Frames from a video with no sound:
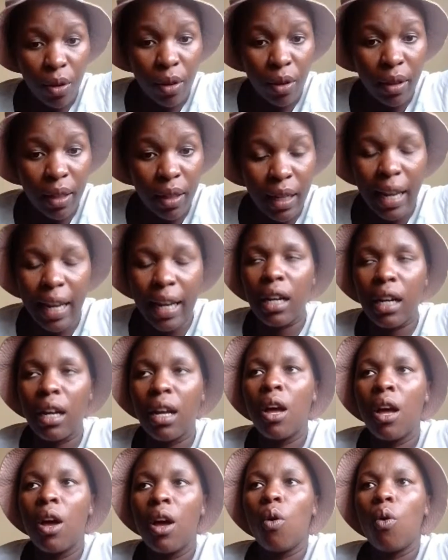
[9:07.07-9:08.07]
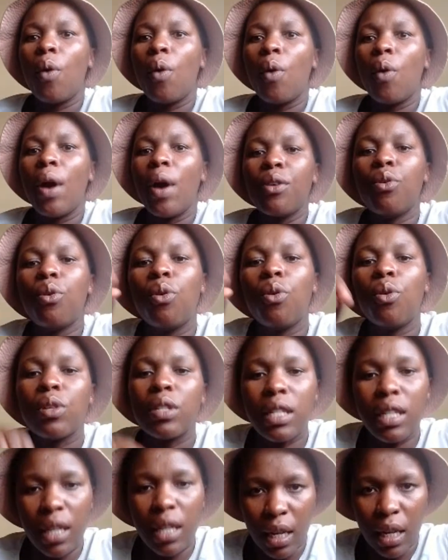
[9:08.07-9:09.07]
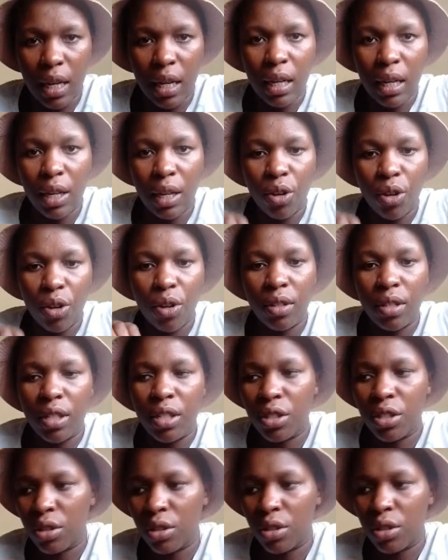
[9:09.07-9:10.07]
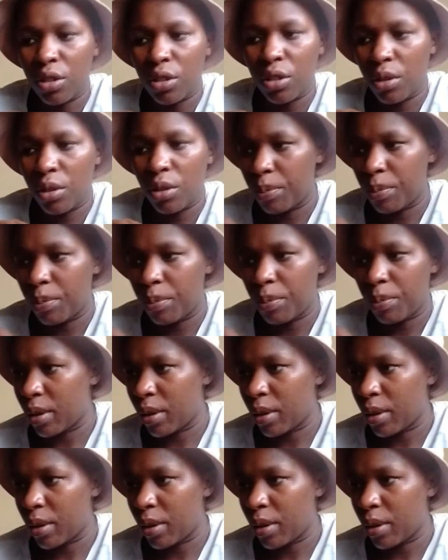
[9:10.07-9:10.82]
Like, where are you hosting your digital products?